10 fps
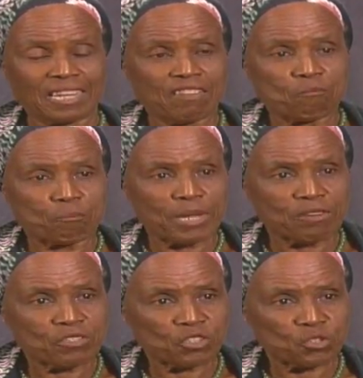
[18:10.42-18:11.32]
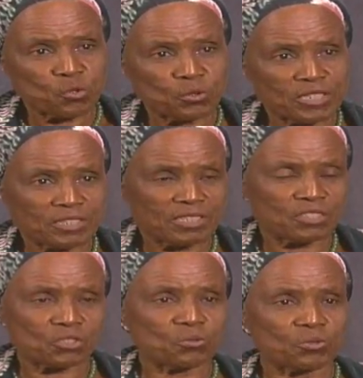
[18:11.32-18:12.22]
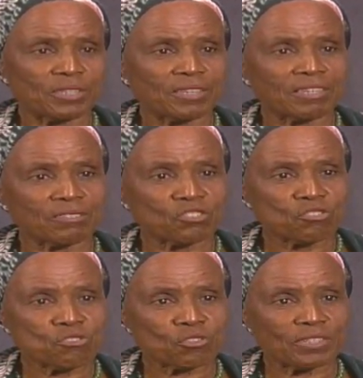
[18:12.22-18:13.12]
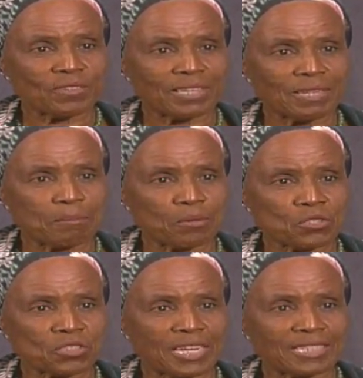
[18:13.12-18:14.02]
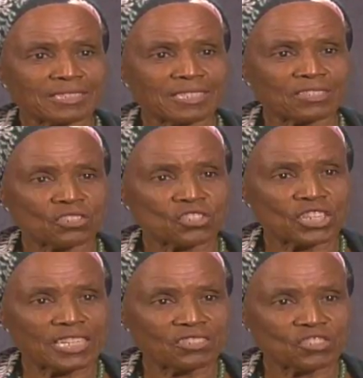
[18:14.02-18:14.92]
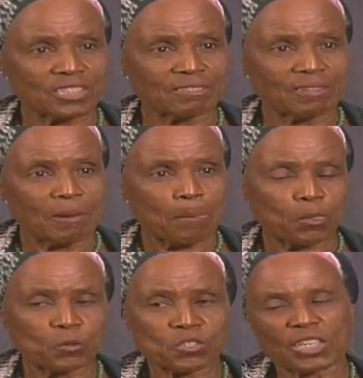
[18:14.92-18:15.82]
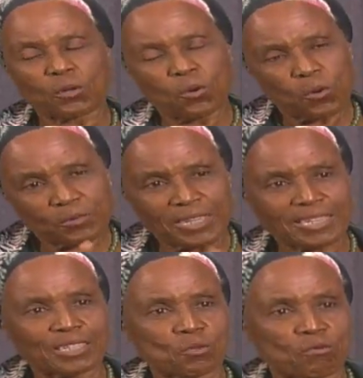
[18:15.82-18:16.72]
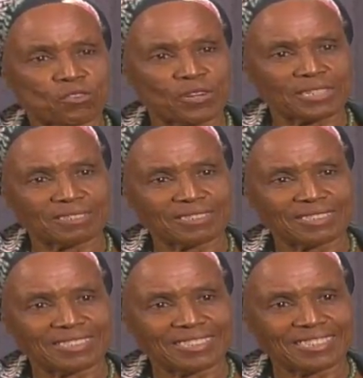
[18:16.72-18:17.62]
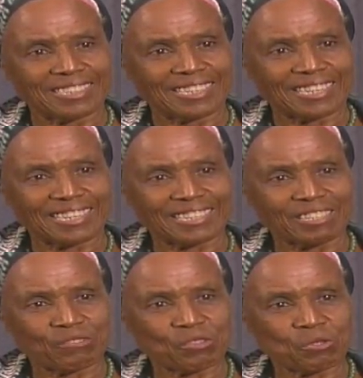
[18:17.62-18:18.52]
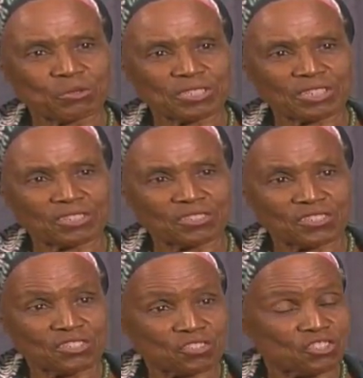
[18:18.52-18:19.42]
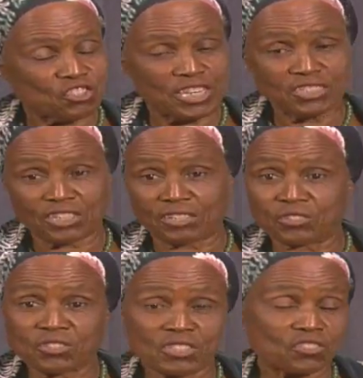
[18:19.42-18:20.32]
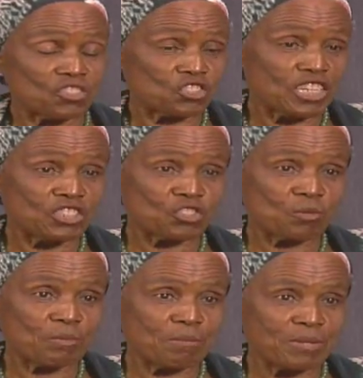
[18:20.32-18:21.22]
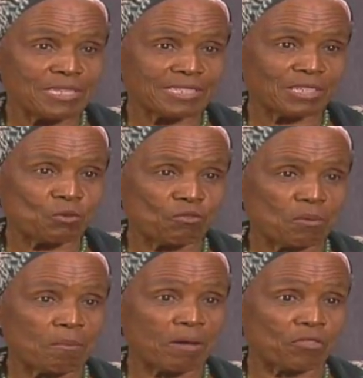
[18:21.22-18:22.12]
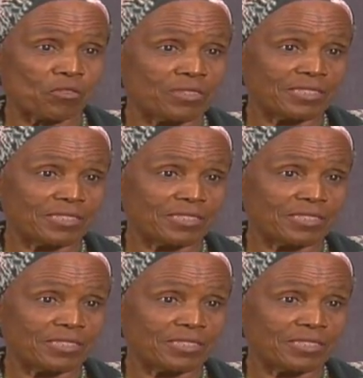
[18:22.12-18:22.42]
If parents notice this too in their children, that their personalities are changing, don't say, oh, they'll get over it. If you notice a consistent change, and a consistent change to me means, say, over a month